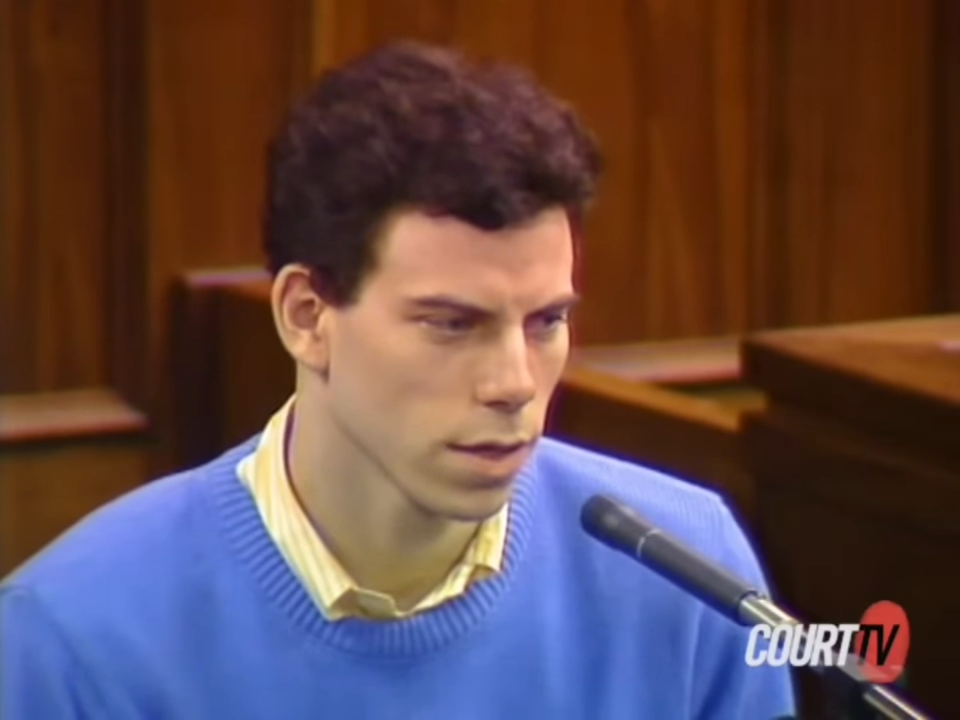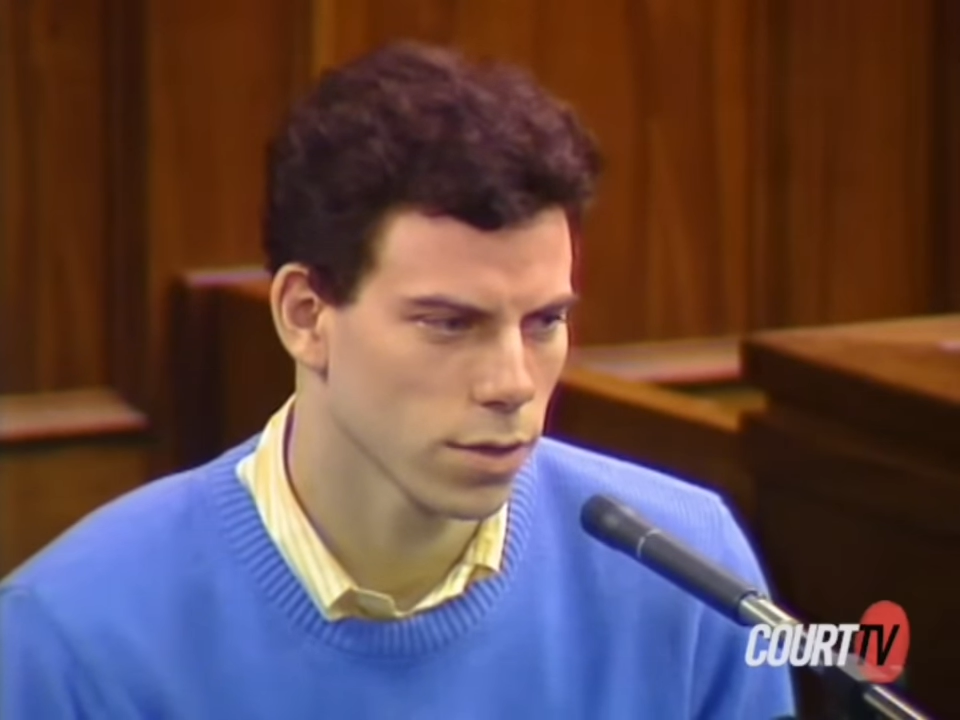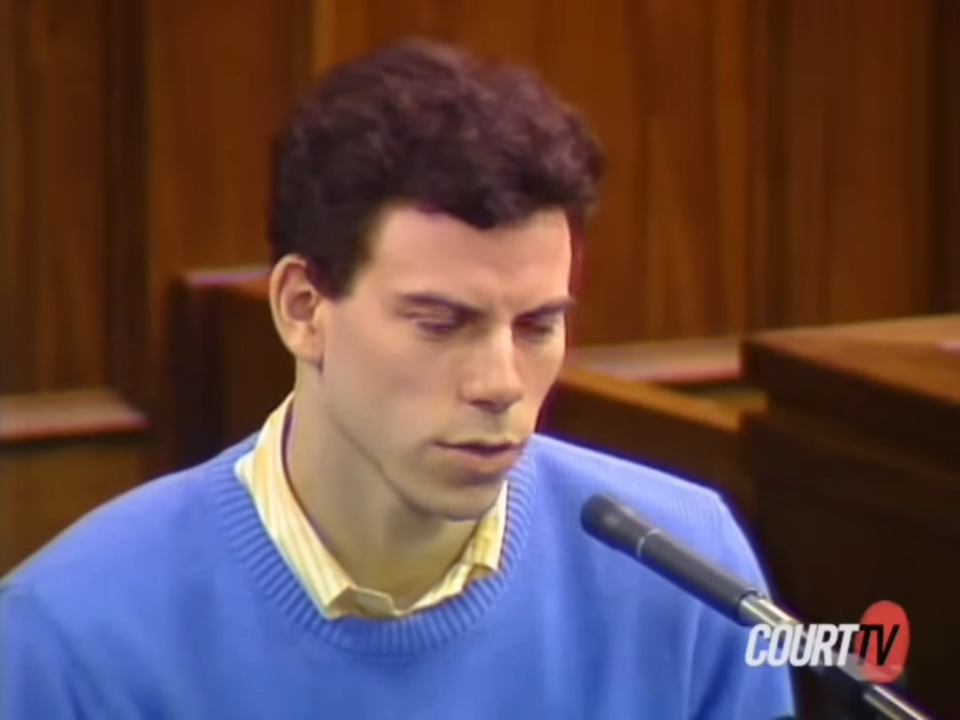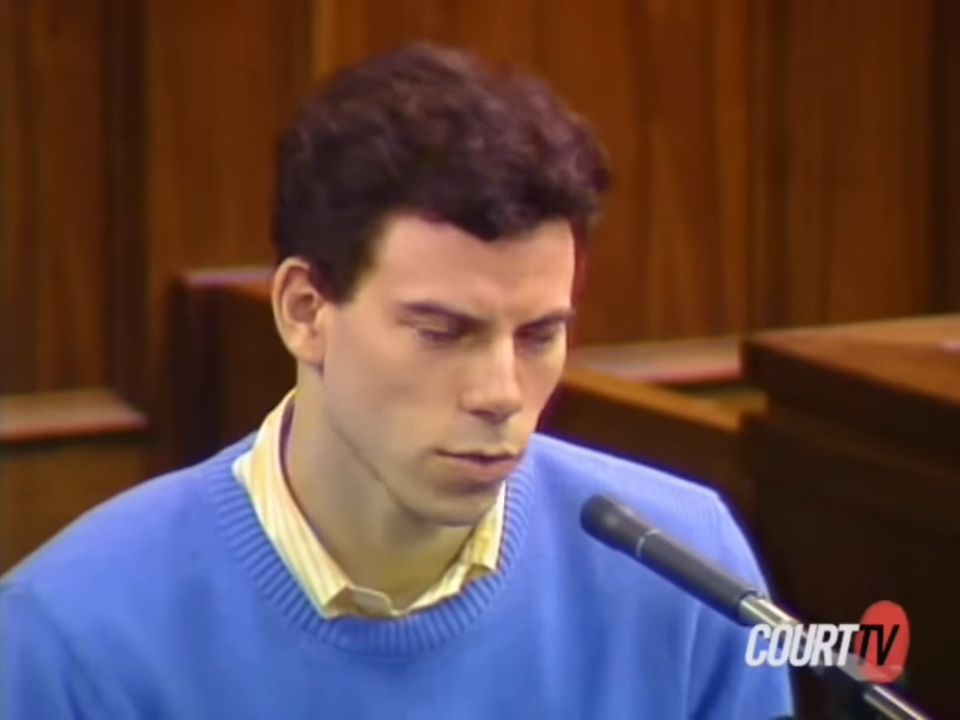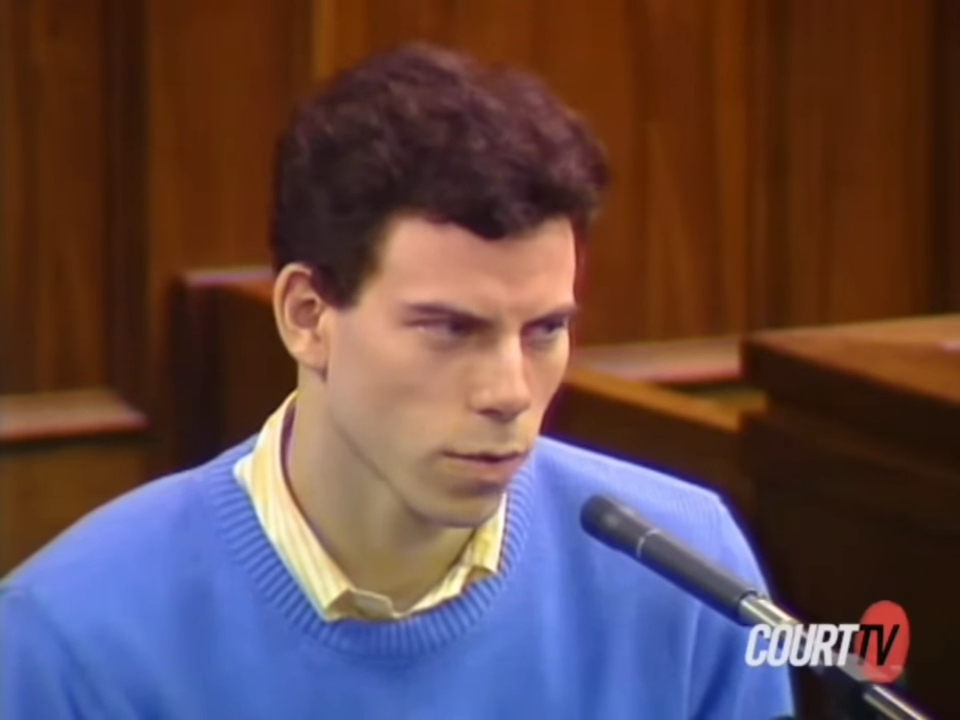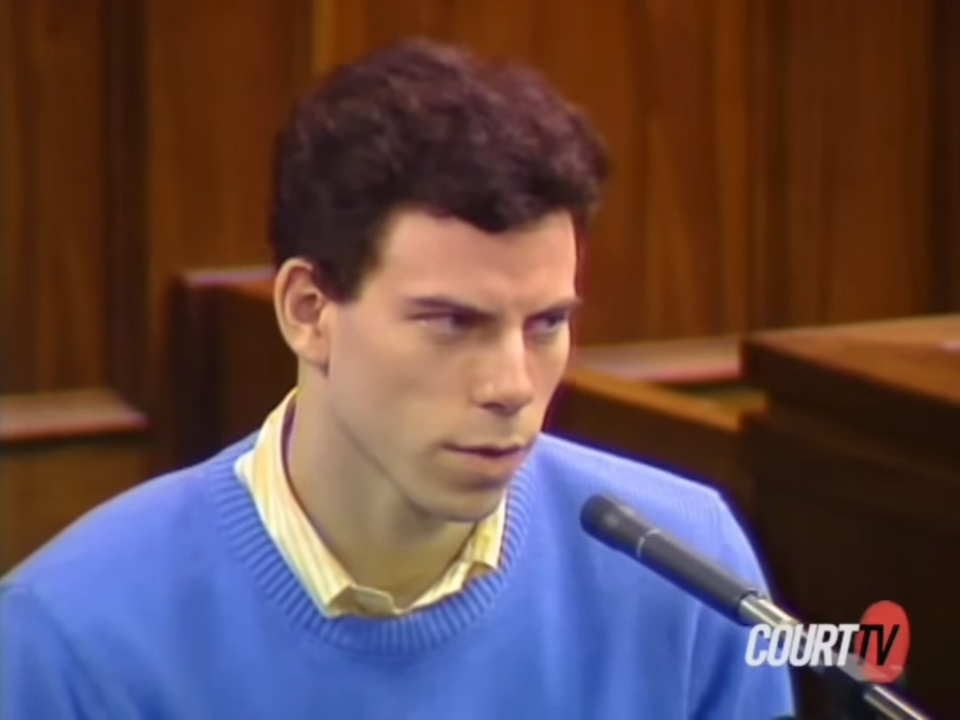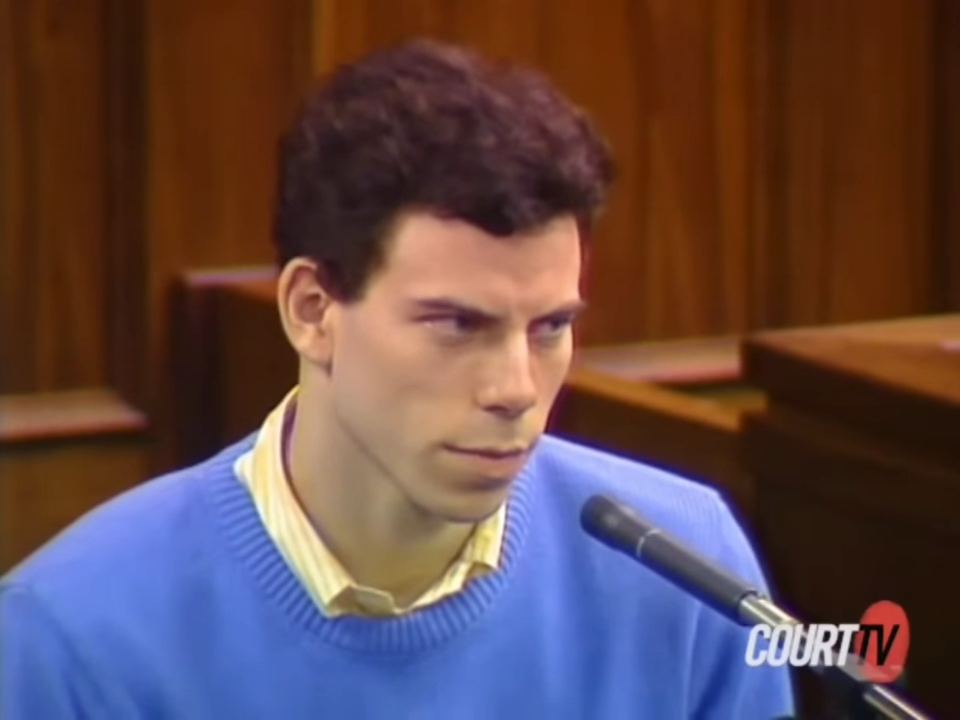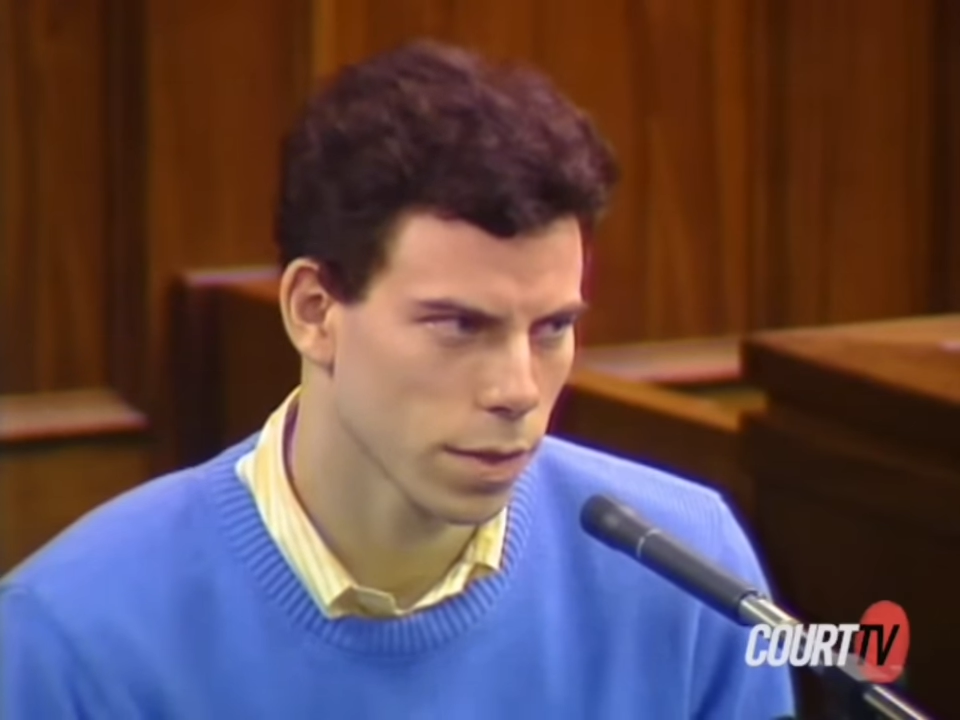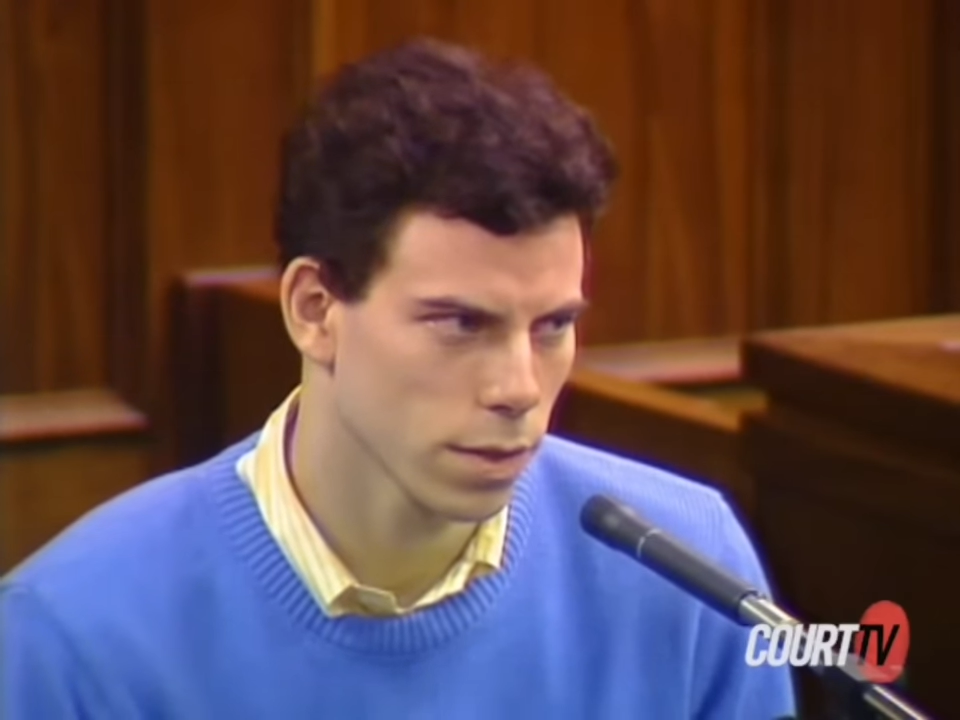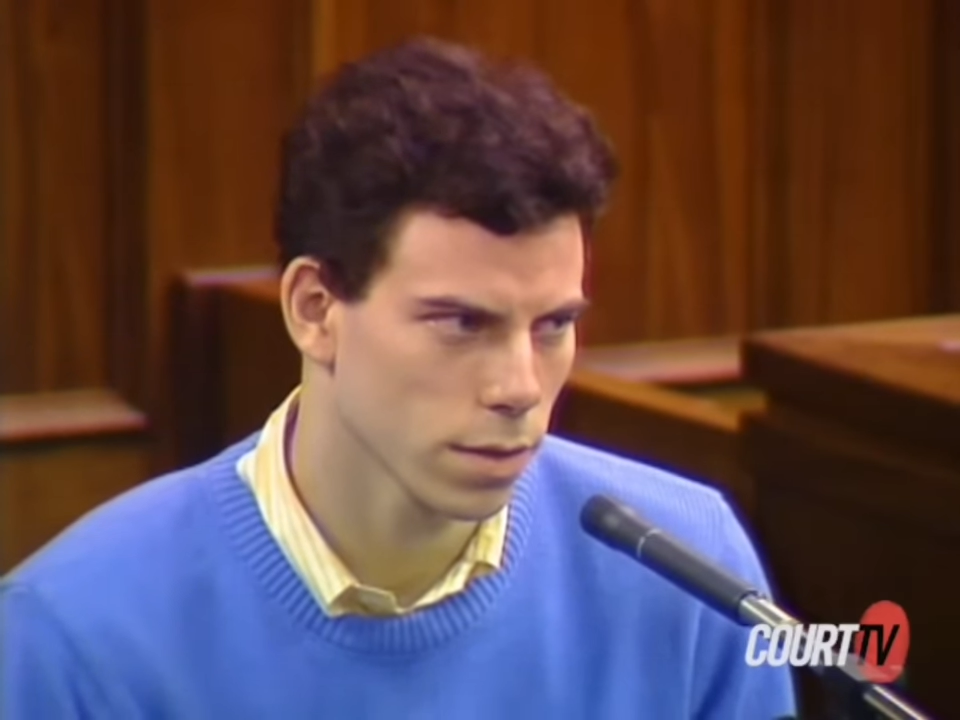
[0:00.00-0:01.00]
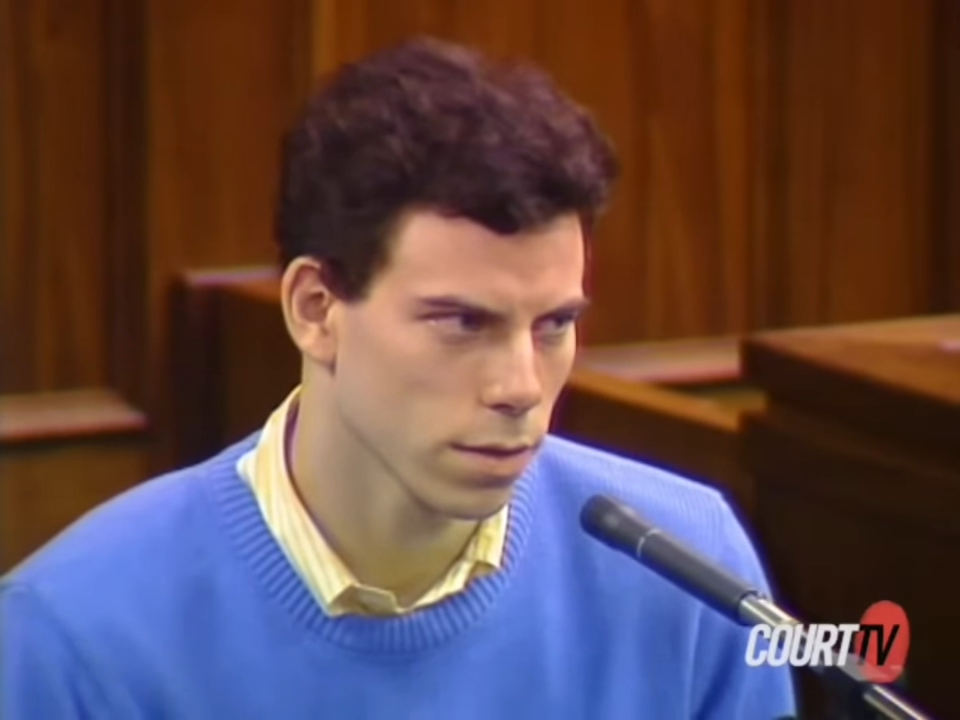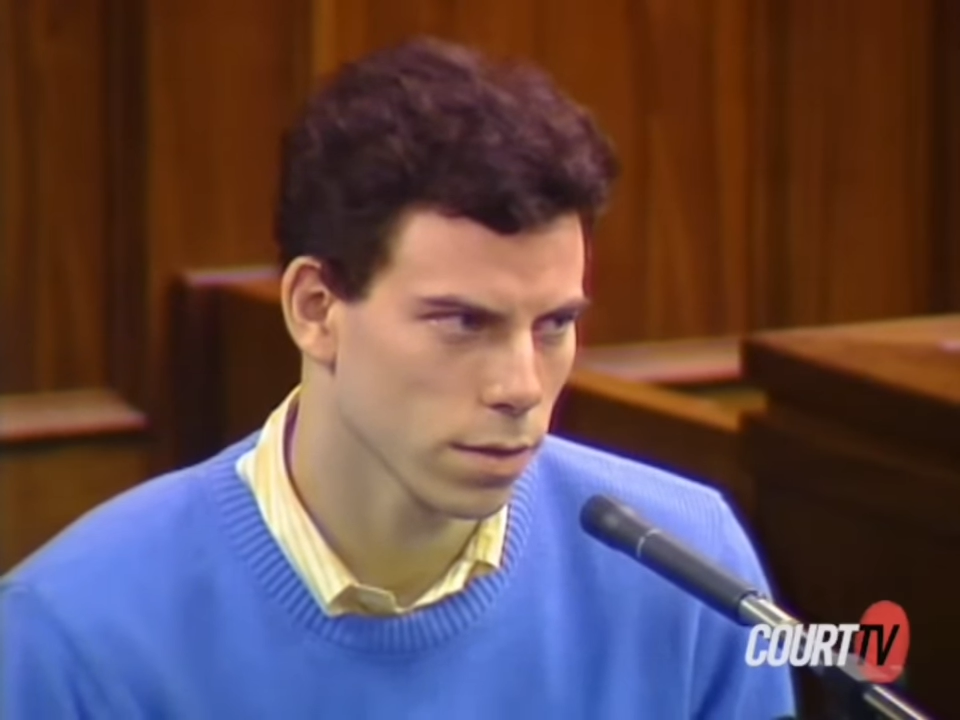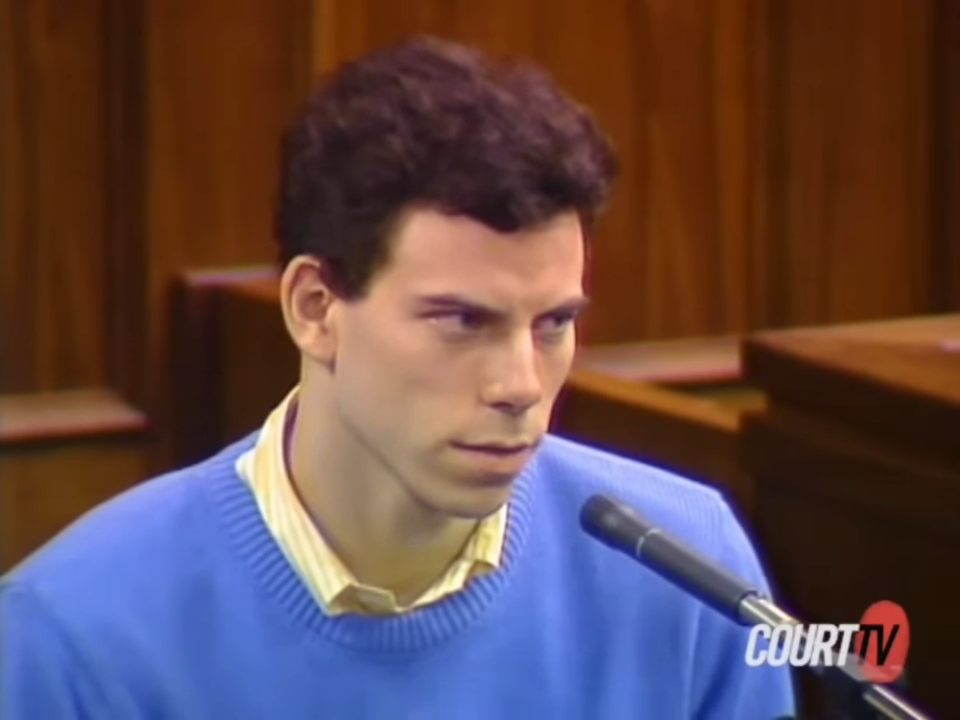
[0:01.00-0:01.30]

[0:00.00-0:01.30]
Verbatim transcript: You don't want to be,